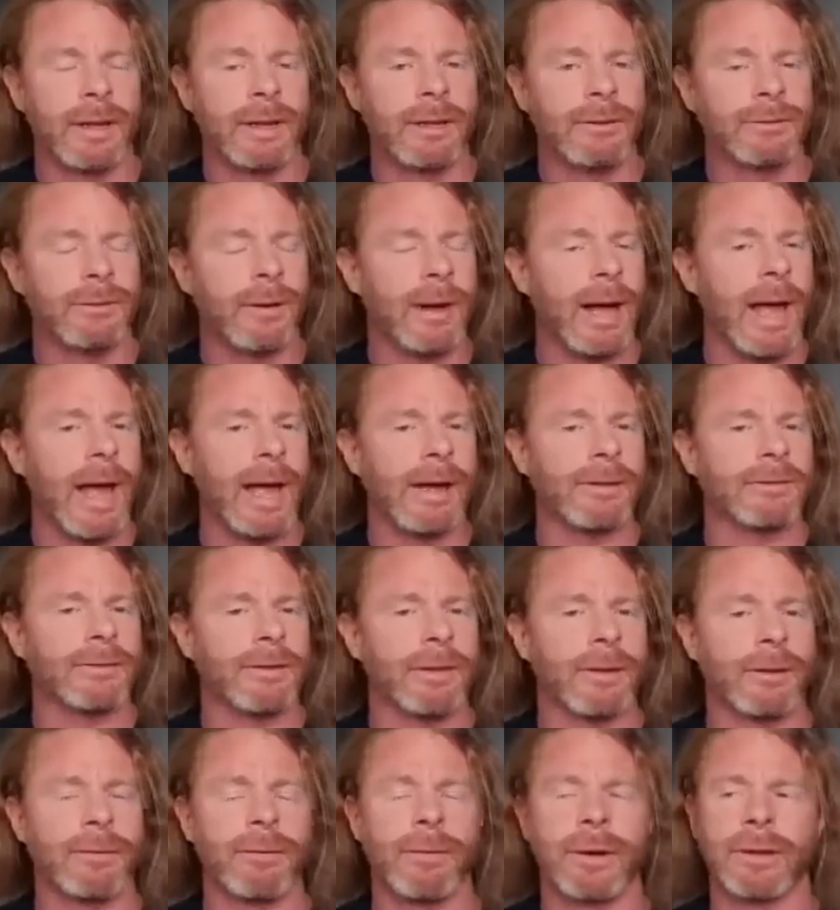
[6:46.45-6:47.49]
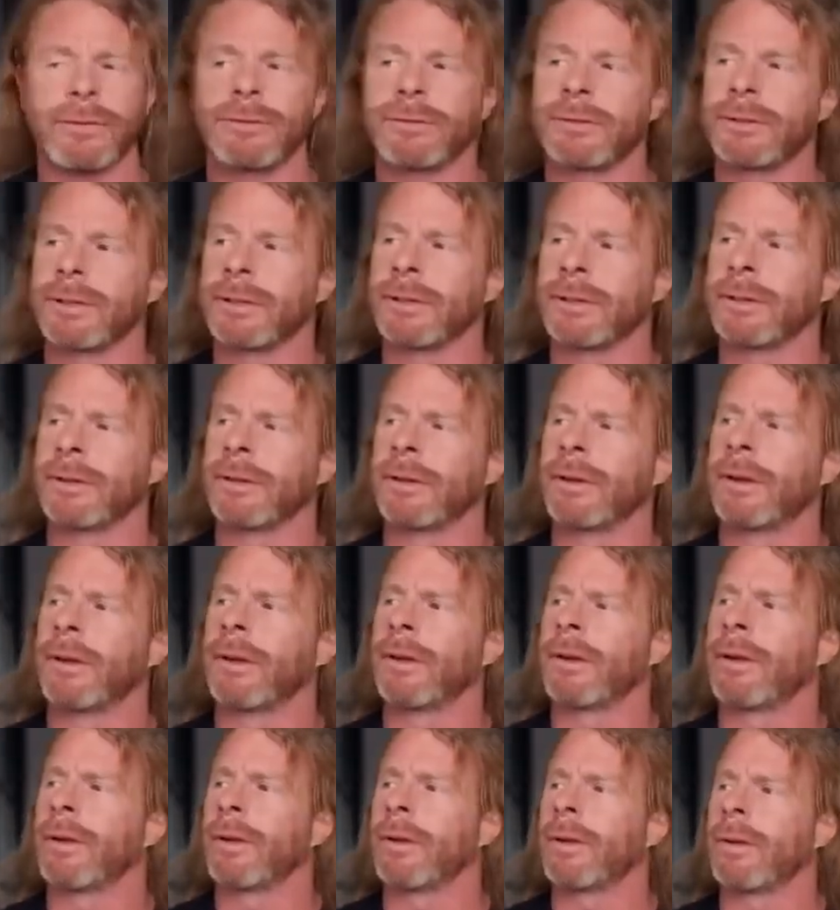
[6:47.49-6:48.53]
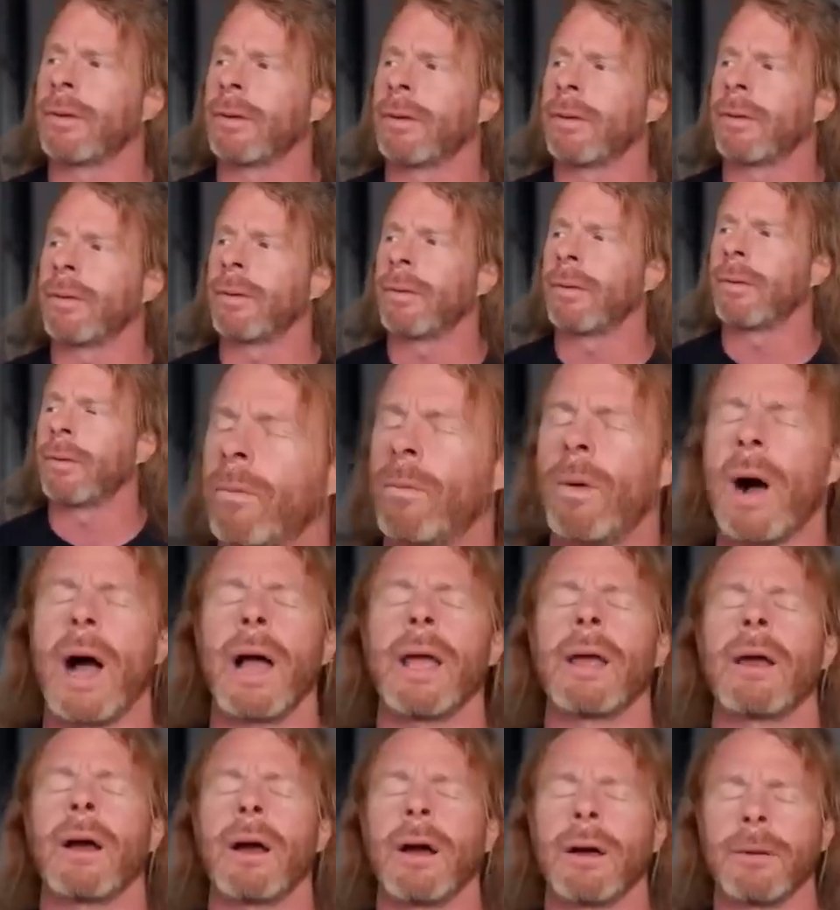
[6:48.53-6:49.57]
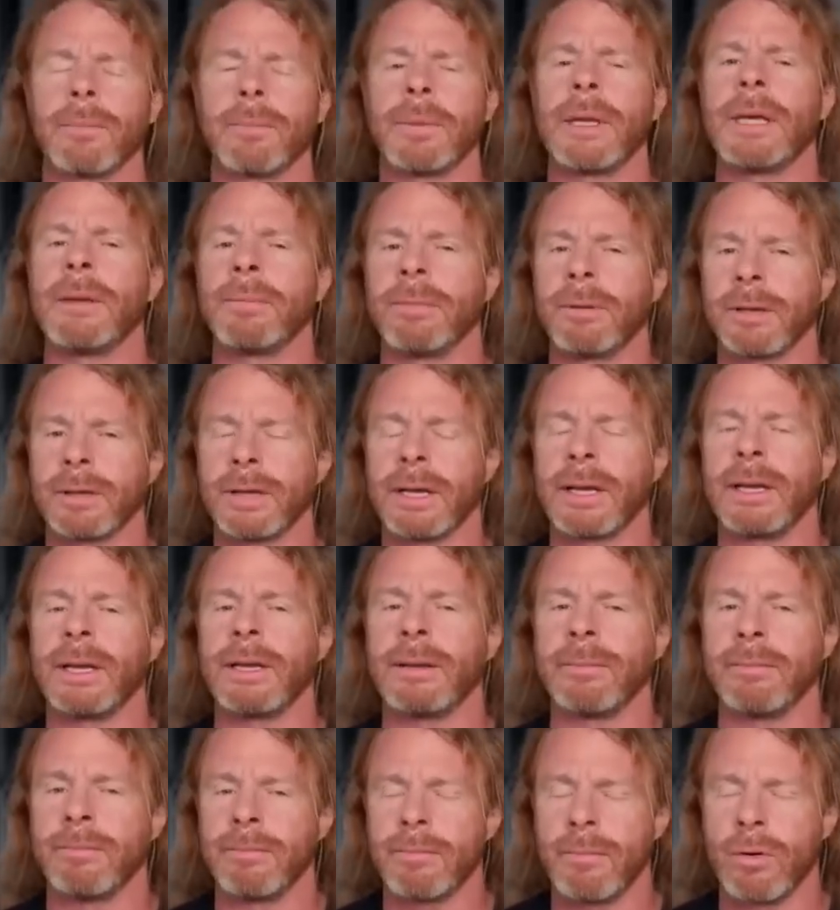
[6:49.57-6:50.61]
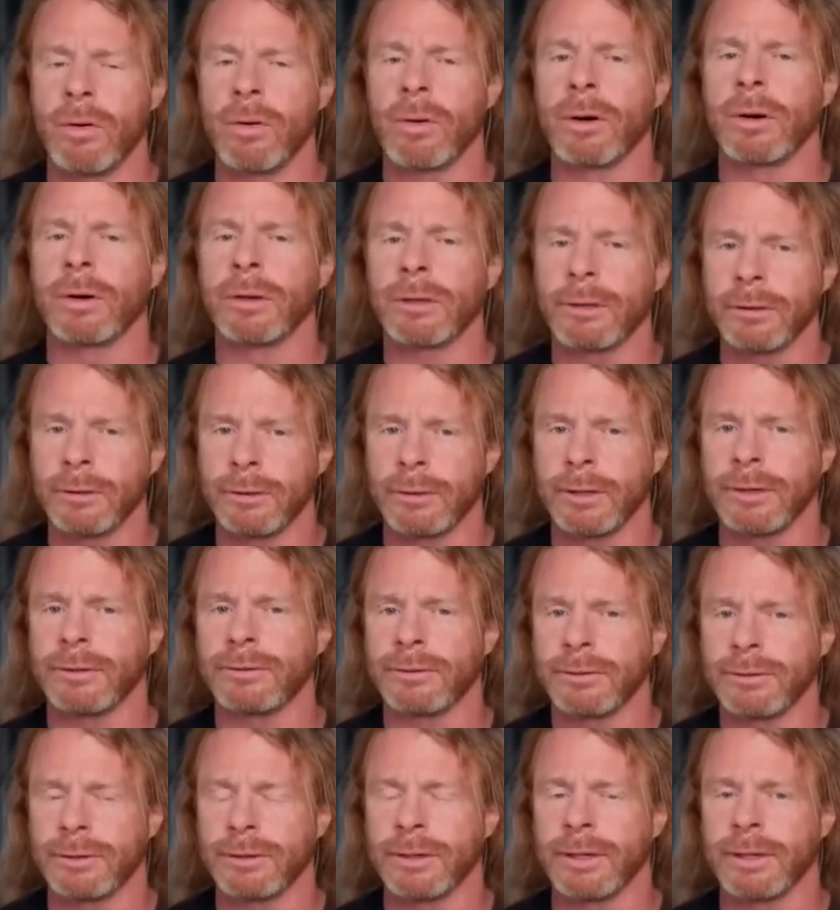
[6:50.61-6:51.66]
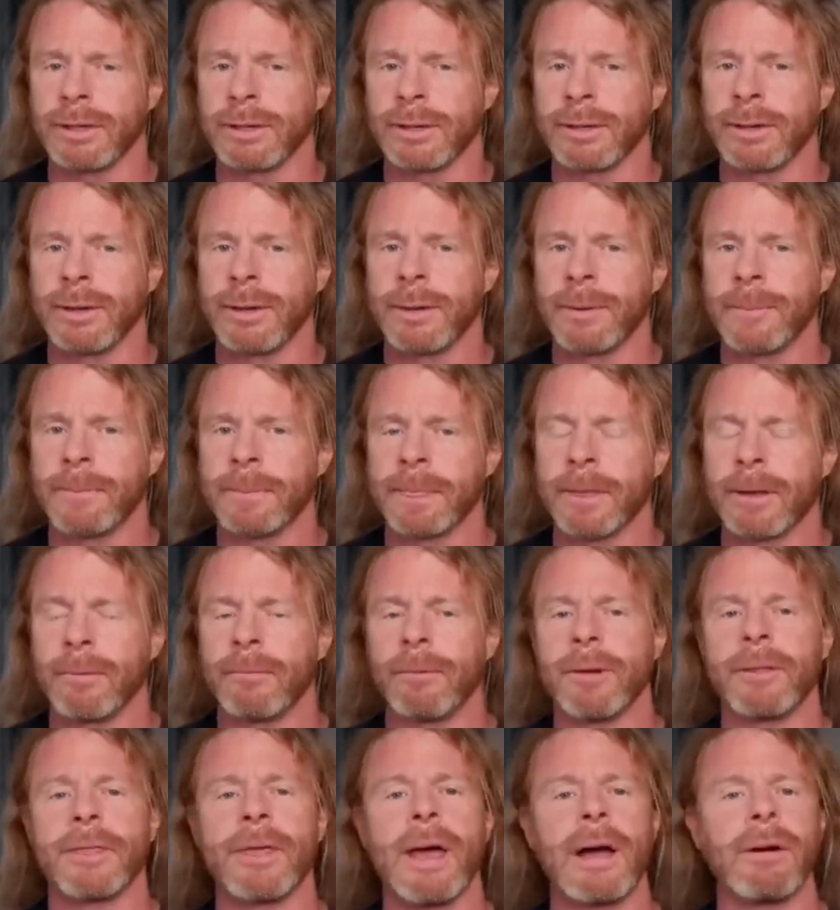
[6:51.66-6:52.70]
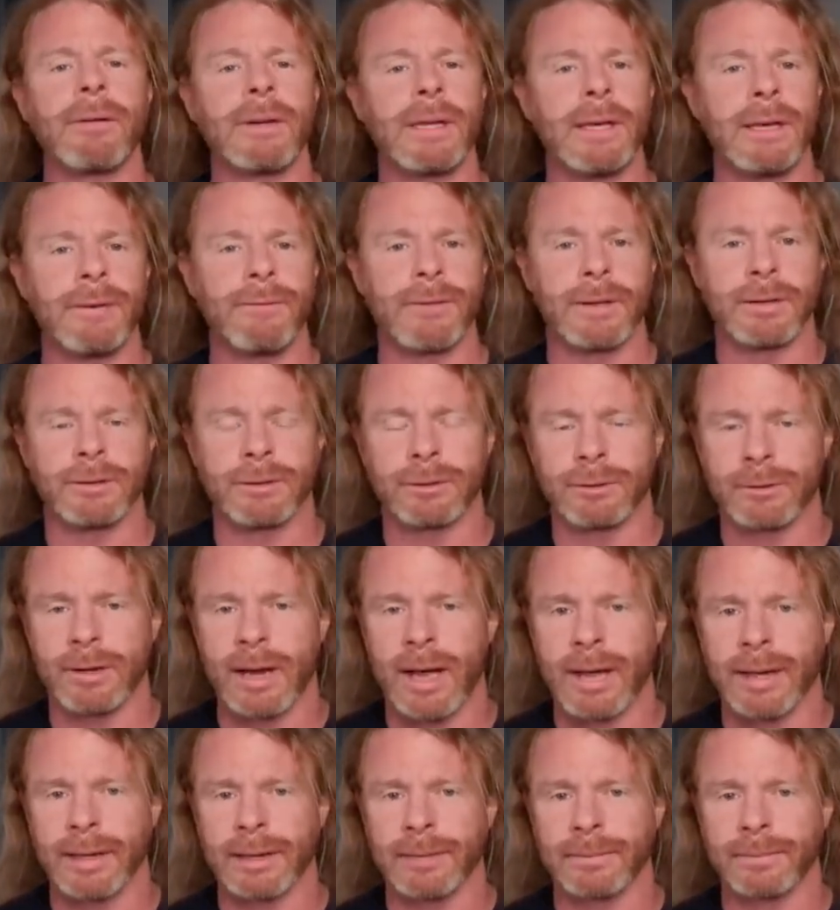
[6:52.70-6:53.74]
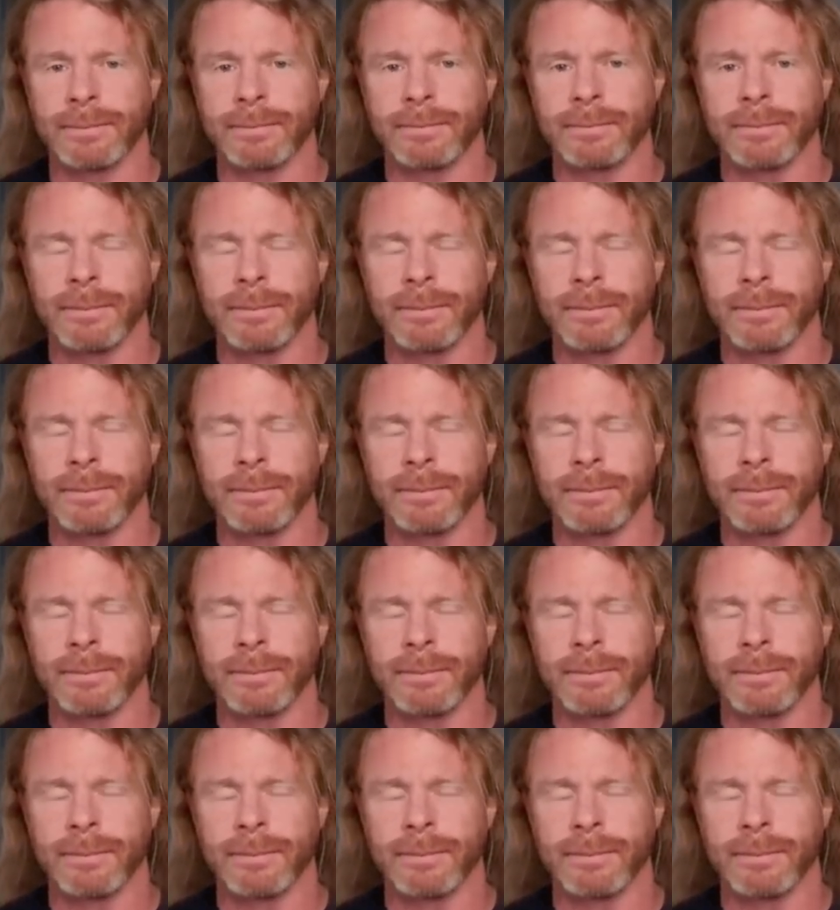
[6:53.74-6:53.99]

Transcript: So I asked the question why are people getting more Christian without even trying?